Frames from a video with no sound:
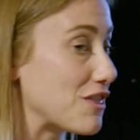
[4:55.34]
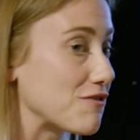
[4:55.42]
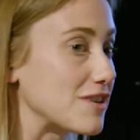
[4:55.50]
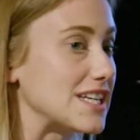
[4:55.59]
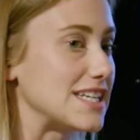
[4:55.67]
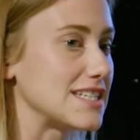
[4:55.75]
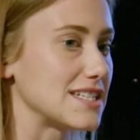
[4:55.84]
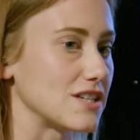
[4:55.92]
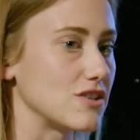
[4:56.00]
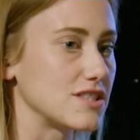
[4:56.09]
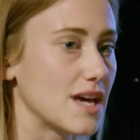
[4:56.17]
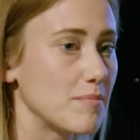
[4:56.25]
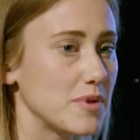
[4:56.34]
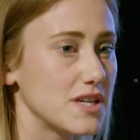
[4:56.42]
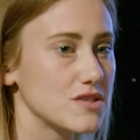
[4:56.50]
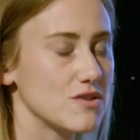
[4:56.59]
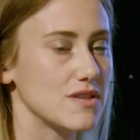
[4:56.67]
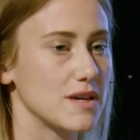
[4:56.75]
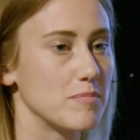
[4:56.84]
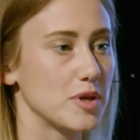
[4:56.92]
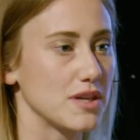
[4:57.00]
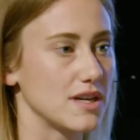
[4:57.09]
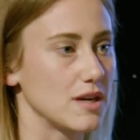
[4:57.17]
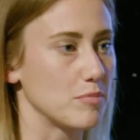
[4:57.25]
3D sticker template, so the
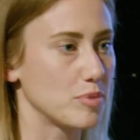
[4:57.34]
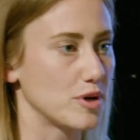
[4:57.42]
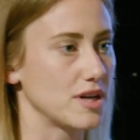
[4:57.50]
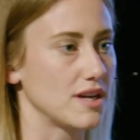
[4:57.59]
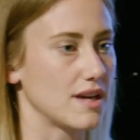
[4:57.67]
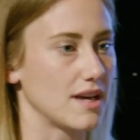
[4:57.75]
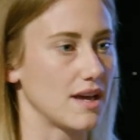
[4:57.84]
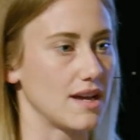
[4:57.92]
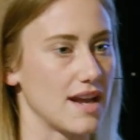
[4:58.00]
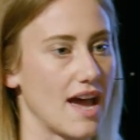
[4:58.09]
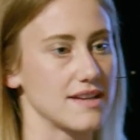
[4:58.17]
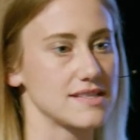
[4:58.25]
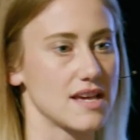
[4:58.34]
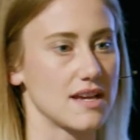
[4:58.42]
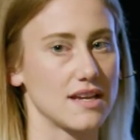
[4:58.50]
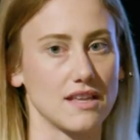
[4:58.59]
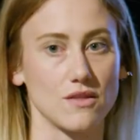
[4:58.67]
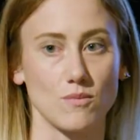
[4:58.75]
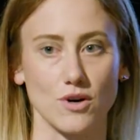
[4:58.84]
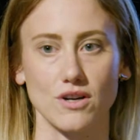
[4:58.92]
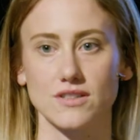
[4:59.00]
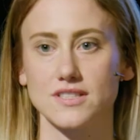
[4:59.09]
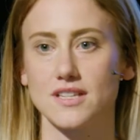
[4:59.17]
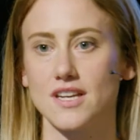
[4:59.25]
ability to put an asset in the
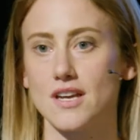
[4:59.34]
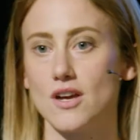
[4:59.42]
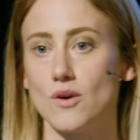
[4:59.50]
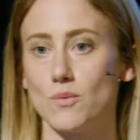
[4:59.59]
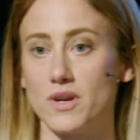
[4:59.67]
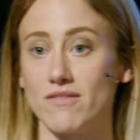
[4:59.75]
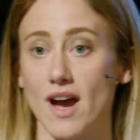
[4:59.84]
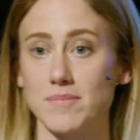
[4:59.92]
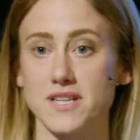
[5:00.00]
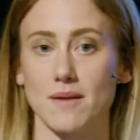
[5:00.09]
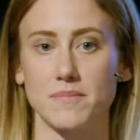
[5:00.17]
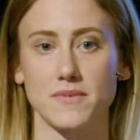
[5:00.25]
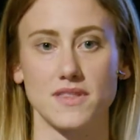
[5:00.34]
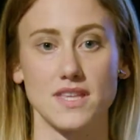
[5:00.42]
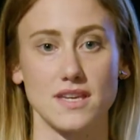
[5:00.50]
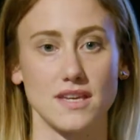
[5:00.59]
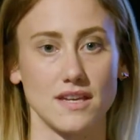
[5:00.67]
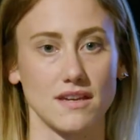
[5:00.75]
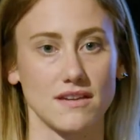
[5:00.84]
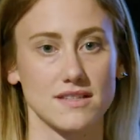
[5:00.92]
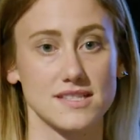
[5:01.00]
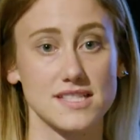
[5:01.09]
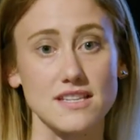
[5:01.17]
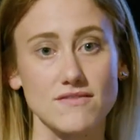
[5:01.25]
world. We wrapped up the
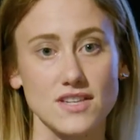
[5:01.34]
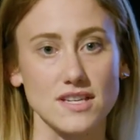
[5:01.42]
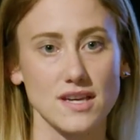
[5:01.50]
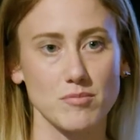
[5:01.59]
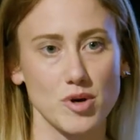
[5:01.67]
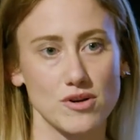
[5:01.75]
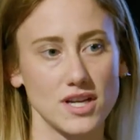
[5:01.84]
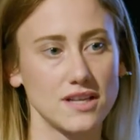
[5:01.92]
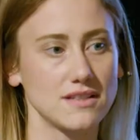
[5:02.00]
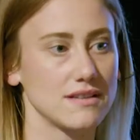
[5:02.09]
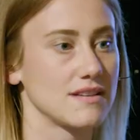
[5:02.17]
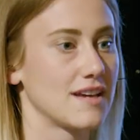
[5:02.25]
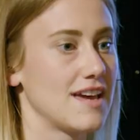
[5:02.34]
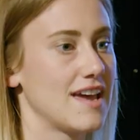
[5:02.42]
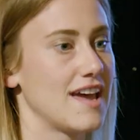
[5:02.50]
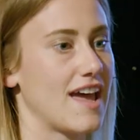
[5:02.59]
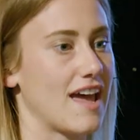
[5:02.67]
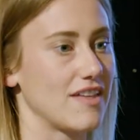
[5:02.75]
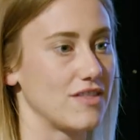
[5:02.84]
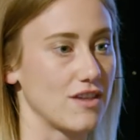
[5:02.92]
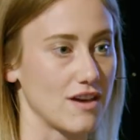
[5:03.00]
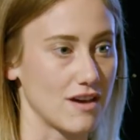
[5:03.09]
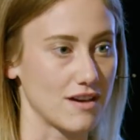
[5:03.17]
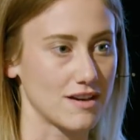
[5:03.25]
CV component
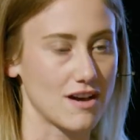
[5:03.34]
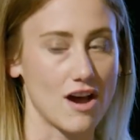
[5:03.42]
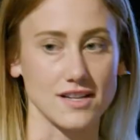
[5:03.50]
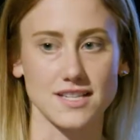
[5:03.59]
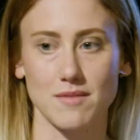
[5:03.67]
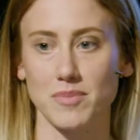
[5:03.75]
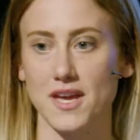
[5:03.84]
the content